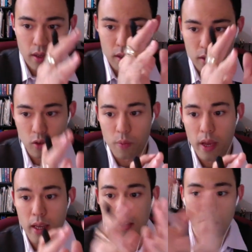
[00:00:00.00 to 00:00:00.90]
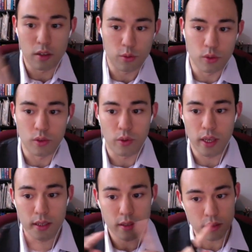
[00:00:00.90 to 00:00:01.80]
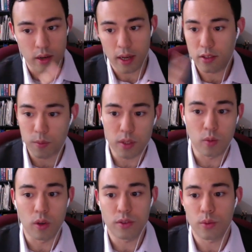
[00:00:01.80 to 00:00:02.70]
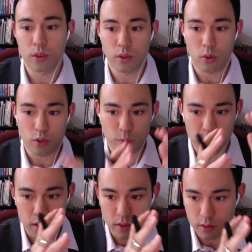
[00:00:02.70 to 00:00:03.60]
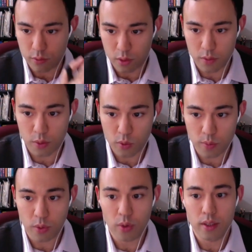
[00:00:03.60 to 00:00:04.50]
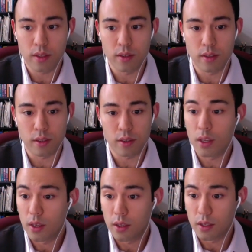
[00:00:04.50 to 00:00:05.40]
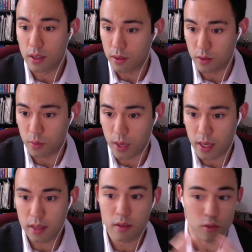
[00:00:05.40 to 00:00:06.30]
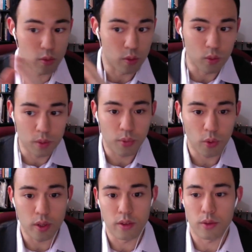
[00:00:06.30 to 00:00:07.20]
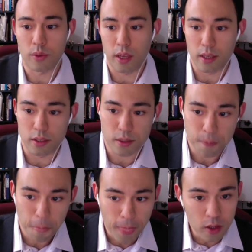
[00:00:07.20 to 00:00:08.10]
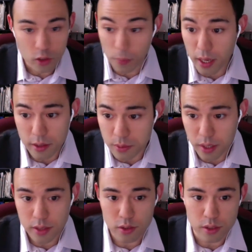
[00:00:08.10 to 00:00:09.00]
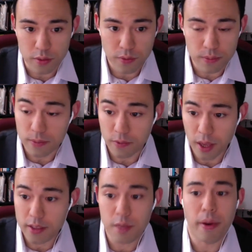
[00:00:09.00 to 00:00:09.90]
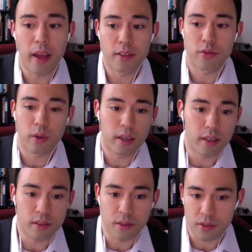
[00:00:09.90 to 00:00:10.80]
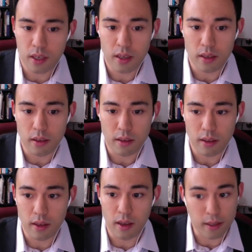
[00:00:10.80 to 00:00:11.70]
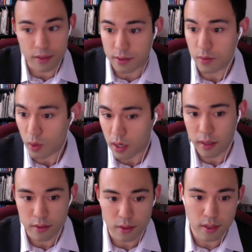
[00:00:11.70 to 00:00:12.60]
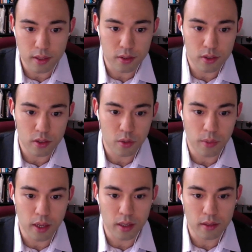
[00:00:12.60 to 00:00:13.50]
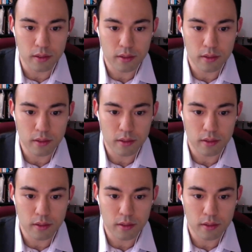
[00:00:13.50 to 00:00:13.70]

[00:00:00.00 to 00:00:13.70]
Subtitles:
a domain onto a range, and there has to be a one-to-one correspondence. For every 1 point in the domain, there's only 1 point in the range. Domain and range are just fancy pants ways of saying x's and y's. All right, here's our domain,